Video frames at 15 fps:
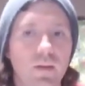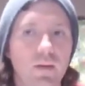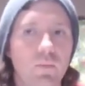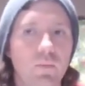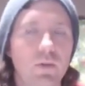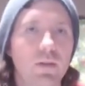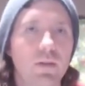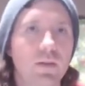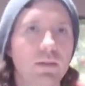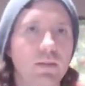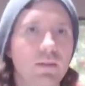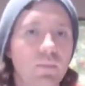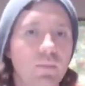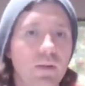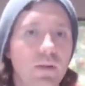But there is
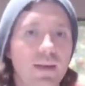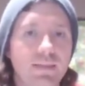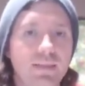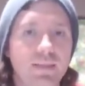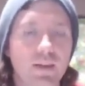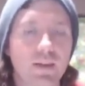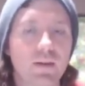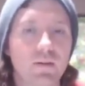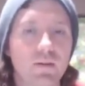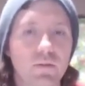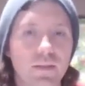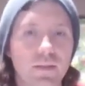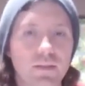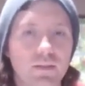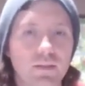a plateau,
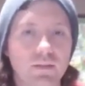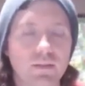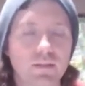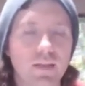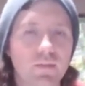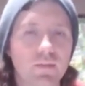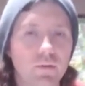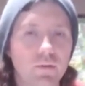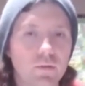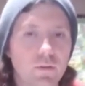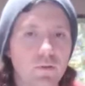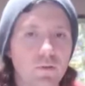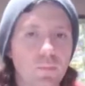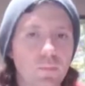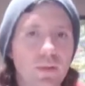like there's several
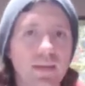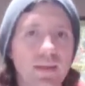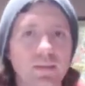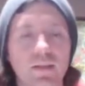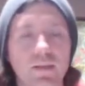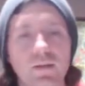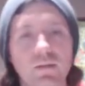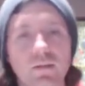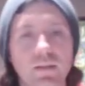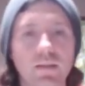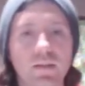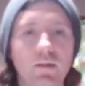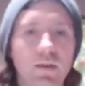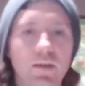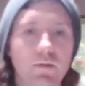little plateaus that
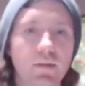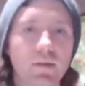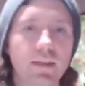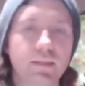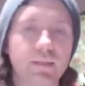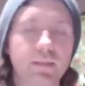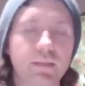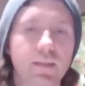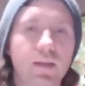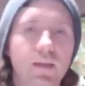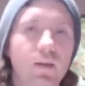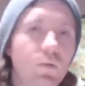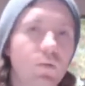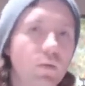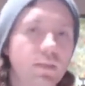you can reach,
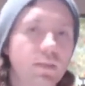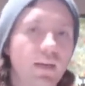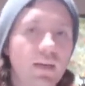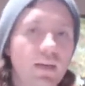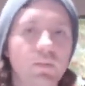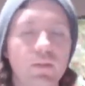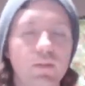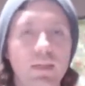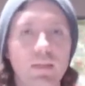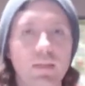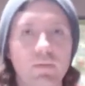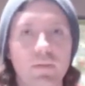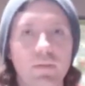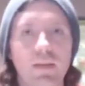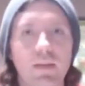which I
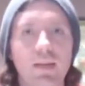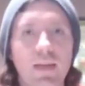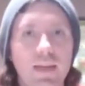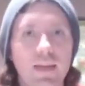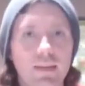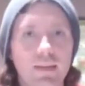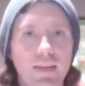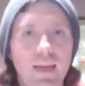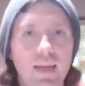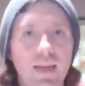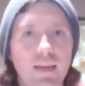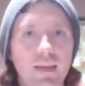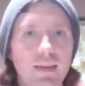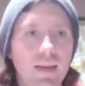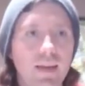believe
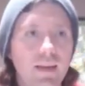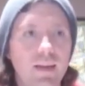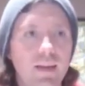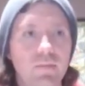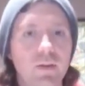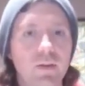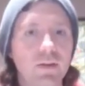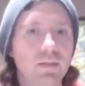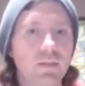indicate in a very